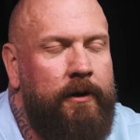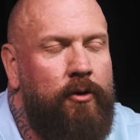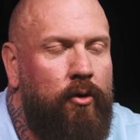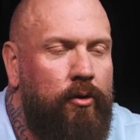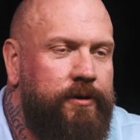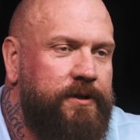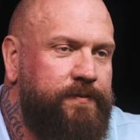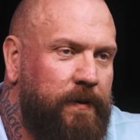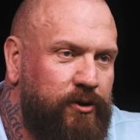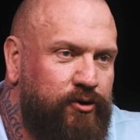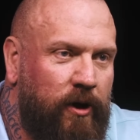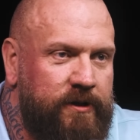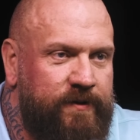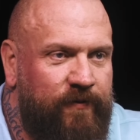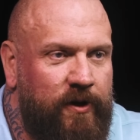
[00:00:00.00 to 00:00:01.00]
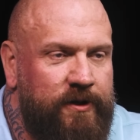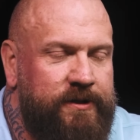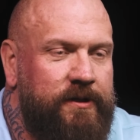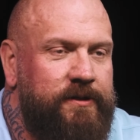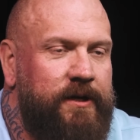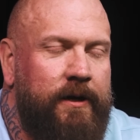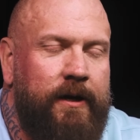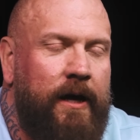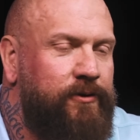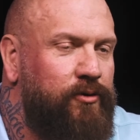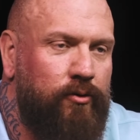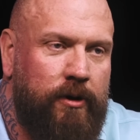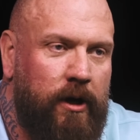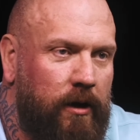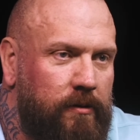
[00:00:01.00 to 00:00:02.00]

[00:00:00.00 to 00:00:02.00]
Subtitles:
know there's been transfers since then. I don't care,